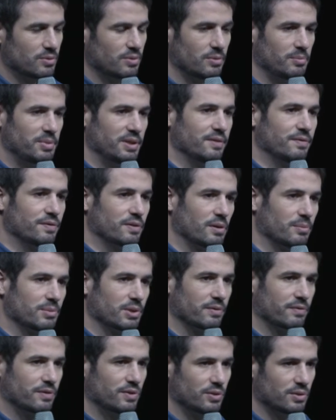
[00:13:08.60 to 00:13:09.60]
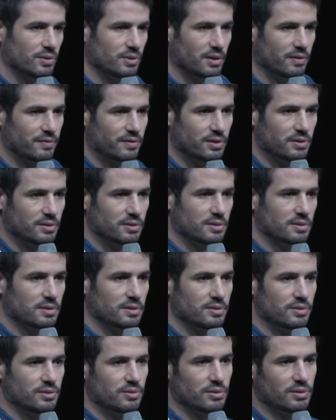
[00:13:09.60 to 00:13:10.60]
be informed of the
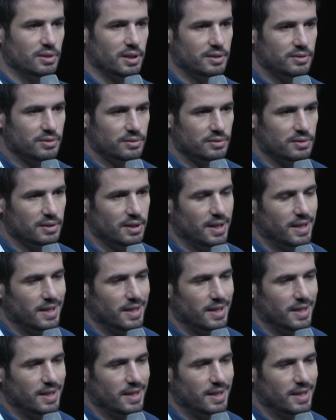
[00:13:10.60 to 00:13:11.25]
like the